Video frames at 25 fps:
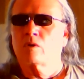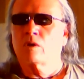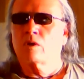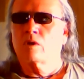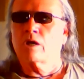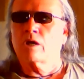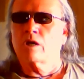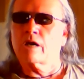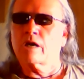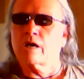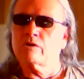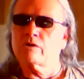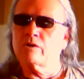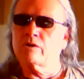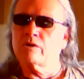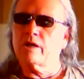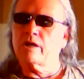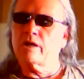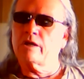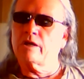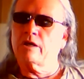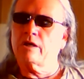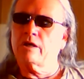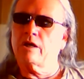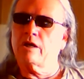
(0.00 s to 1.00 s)
Now, do
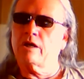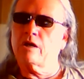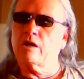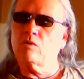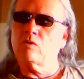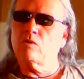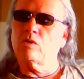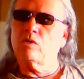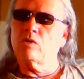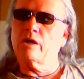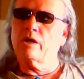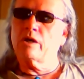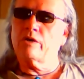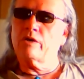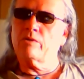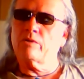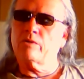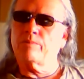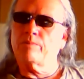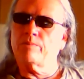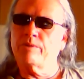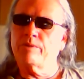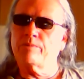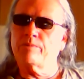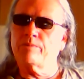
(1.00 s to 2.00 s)
they care what other
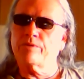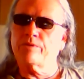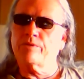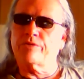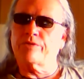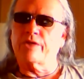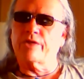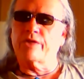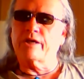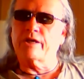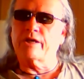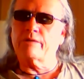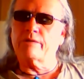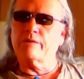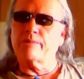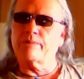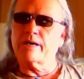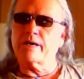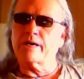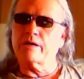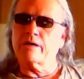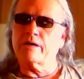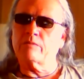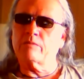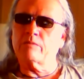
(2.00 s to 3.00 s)
people think
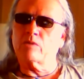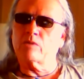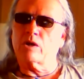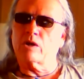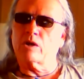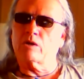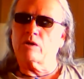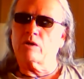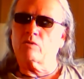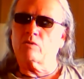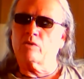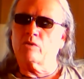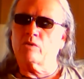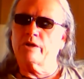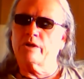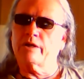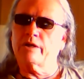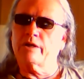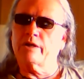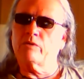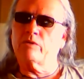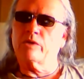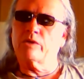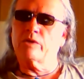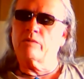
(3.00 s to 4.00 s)
about them,
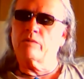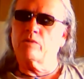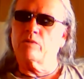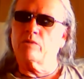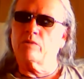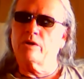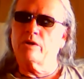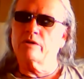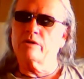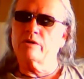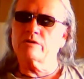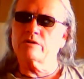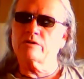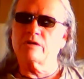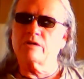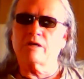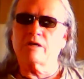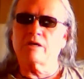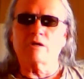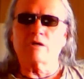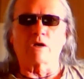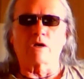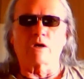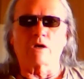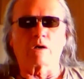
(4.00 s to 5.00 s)
really, when it boils
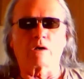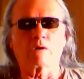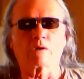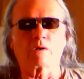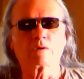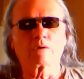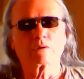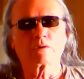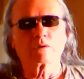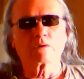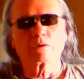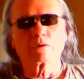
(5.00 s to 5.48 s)
down? No.